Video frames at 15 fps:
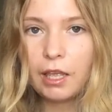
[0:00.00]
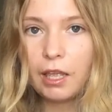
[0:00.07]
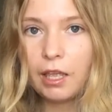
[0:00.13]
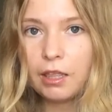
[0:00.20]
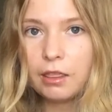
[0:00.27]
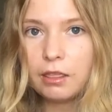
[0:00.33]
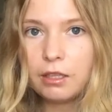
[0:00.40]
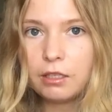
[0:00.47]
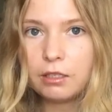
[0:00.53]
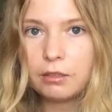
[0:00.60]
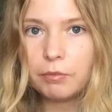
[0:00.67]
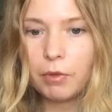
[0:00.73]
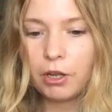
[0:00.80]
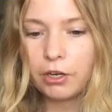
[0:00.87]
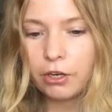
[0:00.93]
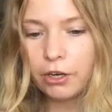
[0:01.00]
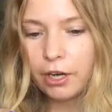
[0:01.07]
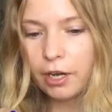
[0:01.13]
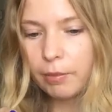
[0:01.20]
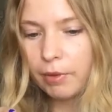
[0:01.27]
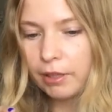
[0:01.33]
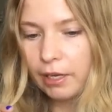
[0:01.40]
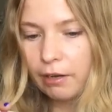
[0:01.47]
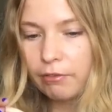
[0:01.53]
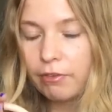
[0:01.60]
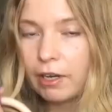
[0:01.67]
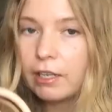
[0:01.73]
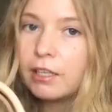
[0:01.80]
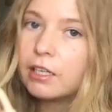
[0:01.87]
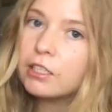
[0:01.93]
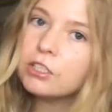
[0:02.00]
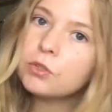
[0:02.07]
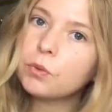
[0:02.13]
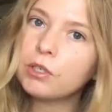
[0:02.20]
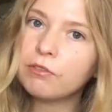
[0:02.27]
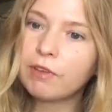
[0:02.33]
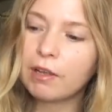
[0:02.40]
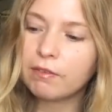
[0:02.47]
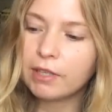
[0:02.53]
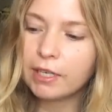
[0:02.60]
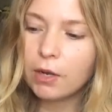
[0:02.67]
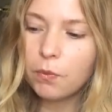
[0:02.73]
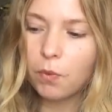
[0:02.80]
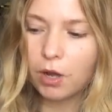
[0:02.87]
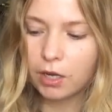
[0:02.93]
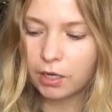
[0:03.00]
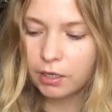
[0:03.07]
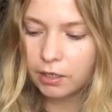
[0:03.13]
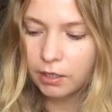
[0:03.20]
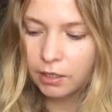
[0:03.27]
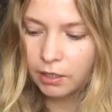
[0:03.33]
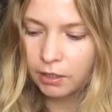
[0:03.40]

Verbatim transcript: in the monogram and that I finally got the 25 like I wanted.